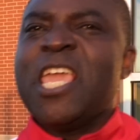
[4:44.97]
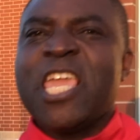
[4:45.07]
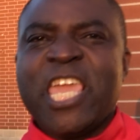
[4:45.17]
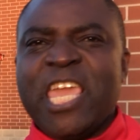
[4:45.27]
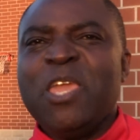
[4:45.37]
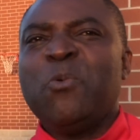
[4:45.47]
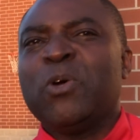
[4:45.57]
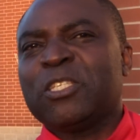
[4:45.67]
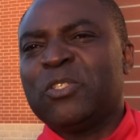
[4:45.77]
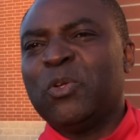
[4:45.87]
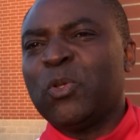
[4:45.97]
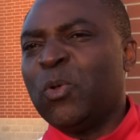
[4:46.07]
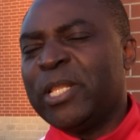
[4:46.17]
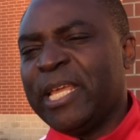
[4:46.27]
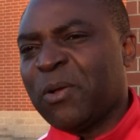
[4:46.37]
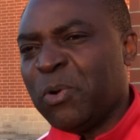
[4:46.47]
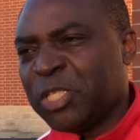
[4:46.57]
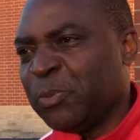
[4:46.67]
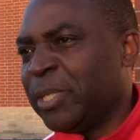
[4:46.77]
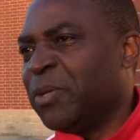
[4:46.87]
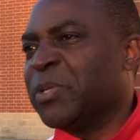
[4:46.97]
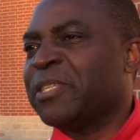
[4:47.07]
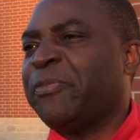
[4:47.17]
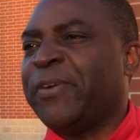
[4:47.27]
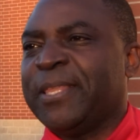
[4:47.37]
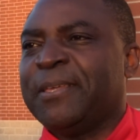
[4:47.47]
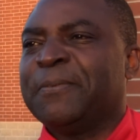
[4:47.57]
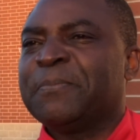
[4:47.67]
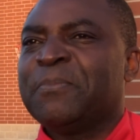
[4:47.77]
He was not only a coach, but he was a father.